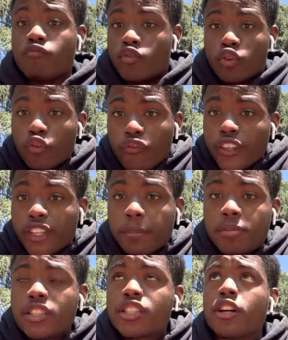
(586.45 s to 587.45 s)
do 50
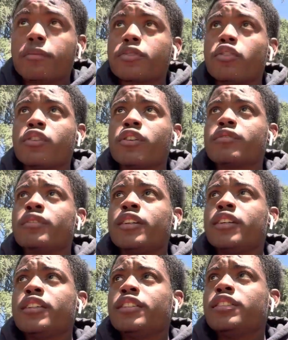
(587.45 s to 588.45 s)
push-ups or
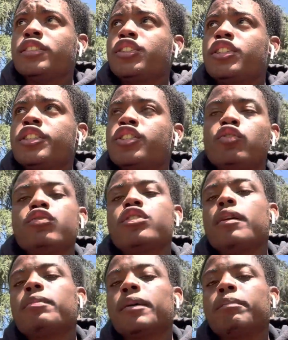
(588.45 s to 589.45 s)
just do
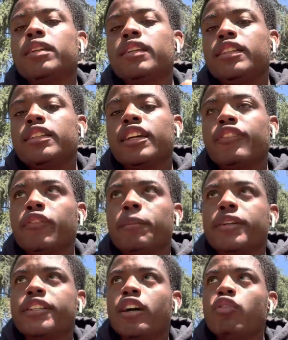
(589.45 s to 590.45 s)
something completely different,
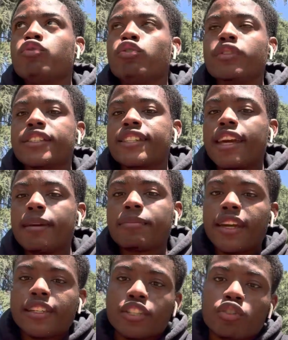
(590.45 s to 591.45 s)
but don't do the same
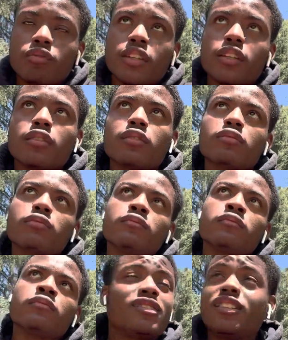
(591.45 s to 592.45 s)
thing that you
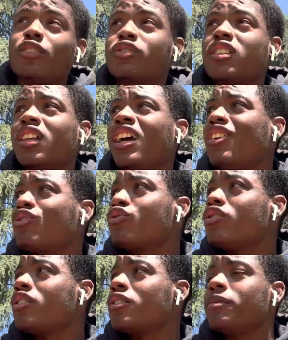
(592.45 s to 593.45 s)
do. That was a loud
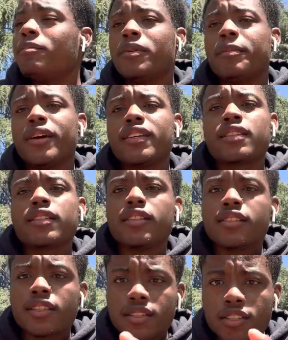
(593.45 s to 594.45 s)
truck. But
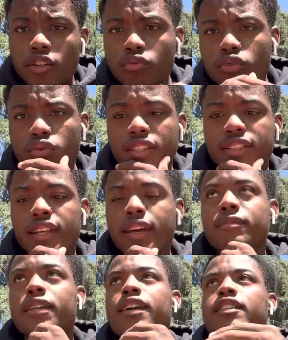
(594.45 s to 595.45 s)
basically, just don't do the
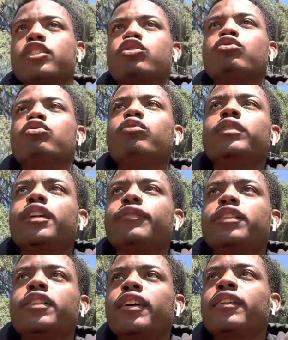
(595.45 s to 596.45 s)
same thing that you're doing
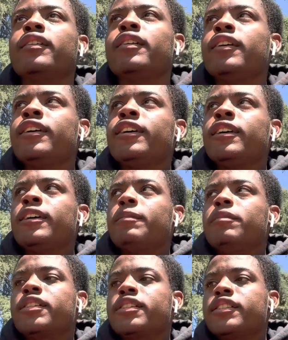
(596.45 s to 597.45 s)
every day
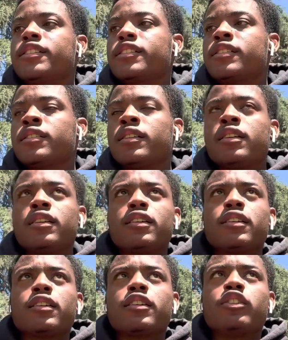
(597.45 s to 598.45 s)
because
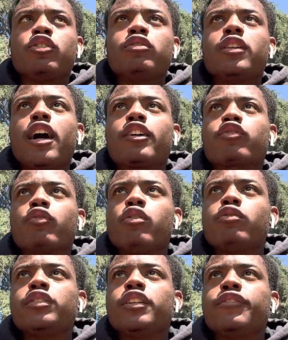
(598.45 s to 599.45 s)
you're not
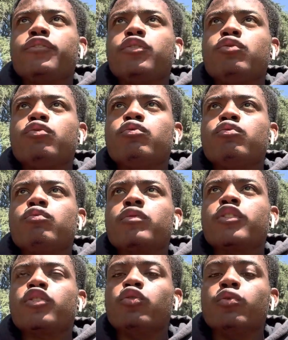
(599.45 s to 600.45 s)
growing if you
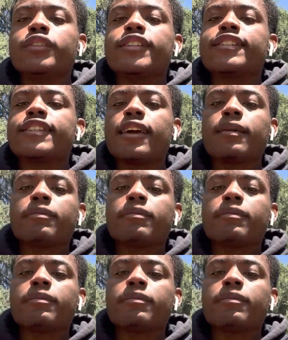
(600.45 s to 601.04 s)
doing the same